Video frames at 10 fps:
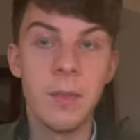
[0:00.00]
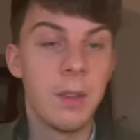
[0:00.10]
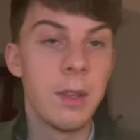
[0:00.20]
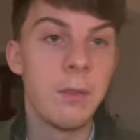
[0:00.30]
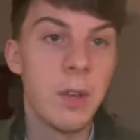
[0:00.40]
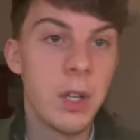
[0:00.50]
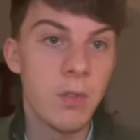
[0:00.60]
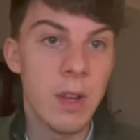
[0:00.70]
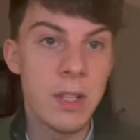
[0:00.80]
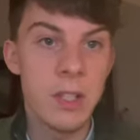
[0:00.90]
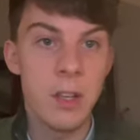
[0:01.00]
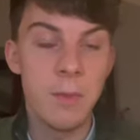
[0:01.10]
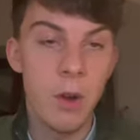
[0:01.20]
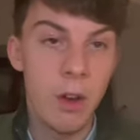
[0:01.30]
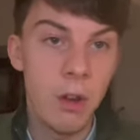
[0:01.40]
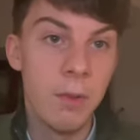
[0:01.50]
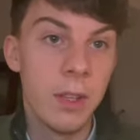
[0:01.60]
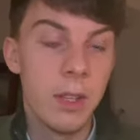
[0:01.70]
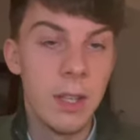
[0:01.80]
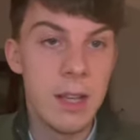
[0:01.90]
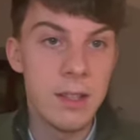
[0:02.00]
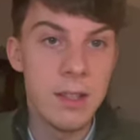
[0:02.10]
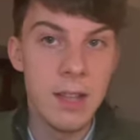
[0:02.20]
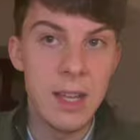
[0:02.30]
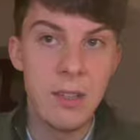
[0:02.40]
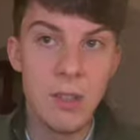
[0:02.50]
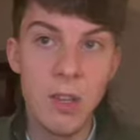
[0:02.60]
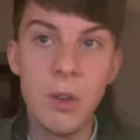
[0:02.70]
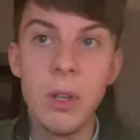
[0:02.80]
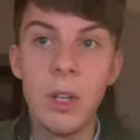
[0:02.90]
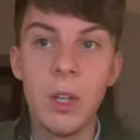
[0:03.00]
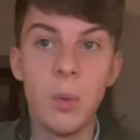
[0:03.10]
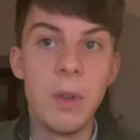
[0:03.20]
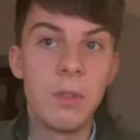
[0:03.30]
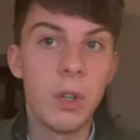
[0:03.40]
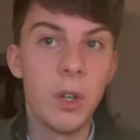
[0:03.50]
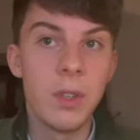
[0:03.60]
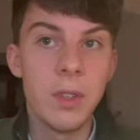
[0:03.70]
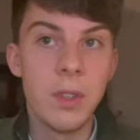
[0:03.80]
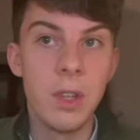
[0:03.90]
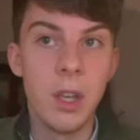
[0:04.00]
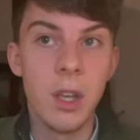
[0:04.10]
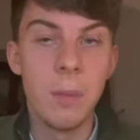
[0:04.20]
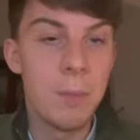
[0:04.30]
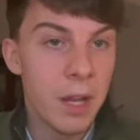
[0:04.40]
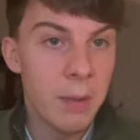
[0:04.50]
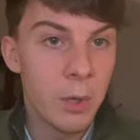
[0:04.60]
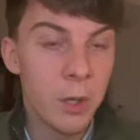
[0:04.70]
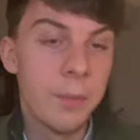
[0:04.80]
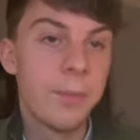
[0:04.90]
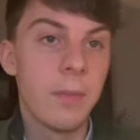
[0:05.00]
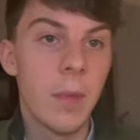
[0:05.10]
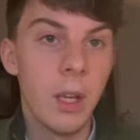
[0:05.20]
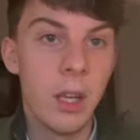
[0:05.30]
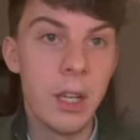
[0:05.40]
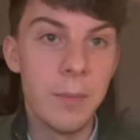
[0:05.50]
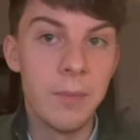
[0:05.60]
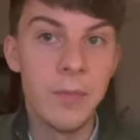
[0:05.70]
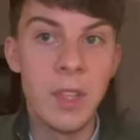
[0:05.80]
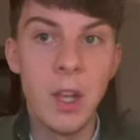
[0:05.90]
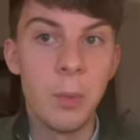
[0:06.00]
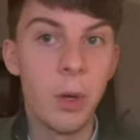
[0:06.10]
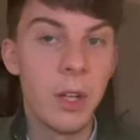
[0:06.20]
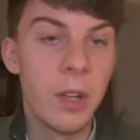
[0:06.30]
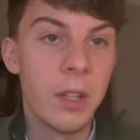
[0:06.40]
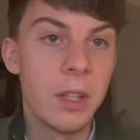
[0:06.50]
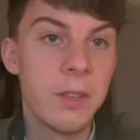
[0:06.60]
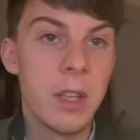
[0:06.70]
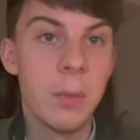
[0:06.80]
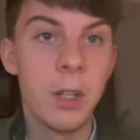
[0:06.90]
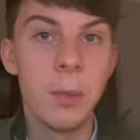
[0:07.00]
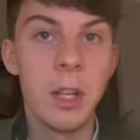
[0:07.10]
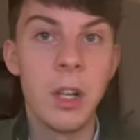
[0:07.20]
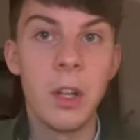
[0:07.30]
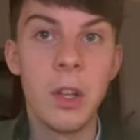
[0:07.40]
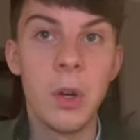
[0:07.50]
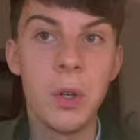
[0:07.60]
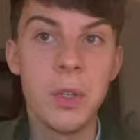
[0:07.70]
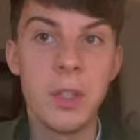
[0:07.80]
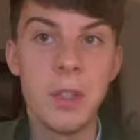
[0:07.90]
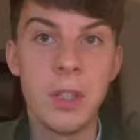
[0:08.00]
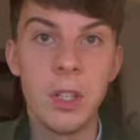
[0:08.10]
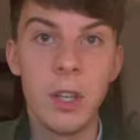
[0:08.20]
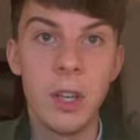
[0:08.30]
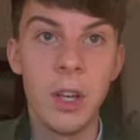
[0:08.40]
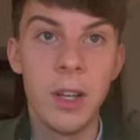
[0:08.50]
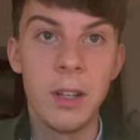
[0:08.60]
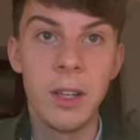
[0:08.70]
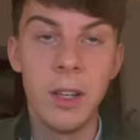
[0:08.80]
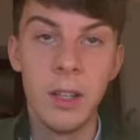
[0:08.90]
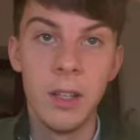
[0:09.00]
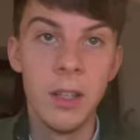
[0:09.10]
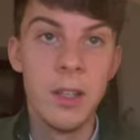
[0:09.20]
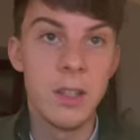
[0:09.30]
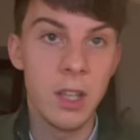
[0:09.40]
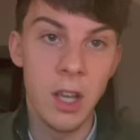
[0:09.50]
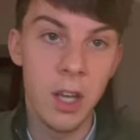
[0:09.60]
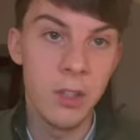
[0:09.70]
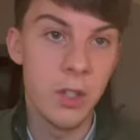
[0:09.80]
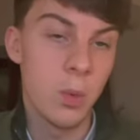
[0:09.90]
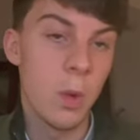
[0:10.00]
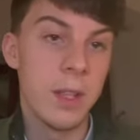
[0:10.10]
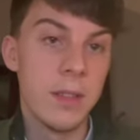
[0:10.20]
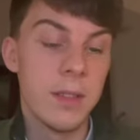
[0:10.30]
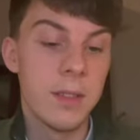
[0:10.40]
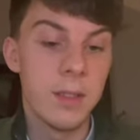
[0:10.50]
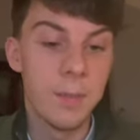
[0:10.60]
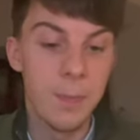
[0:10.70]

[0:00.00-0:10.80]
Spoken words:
The first race tomorrow, as in day two, we've got the Ballymore. No point other tipping up another horse than Sir Gerhard here. Sir Gerhard just wins.